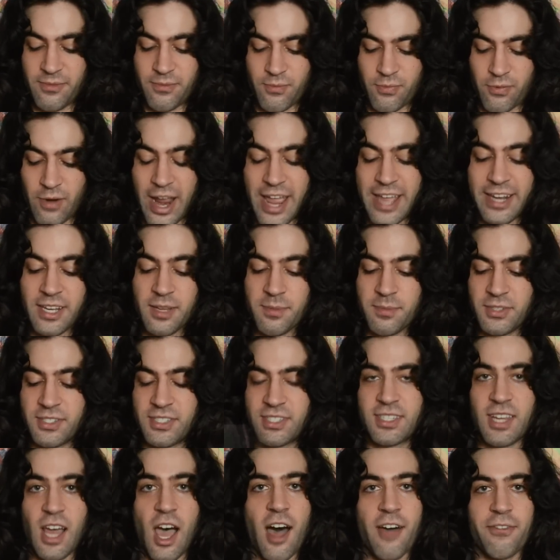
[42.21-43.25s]
random
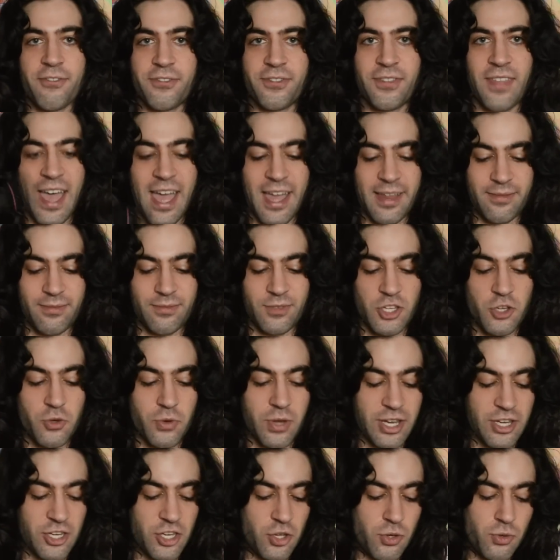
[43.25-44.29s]
stuff that you
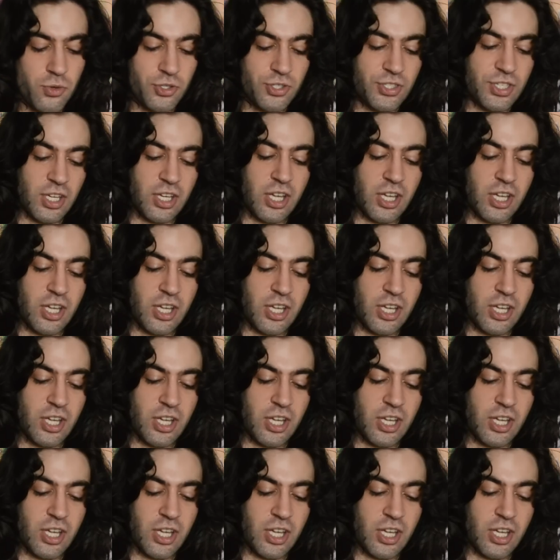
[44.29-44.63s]
can use to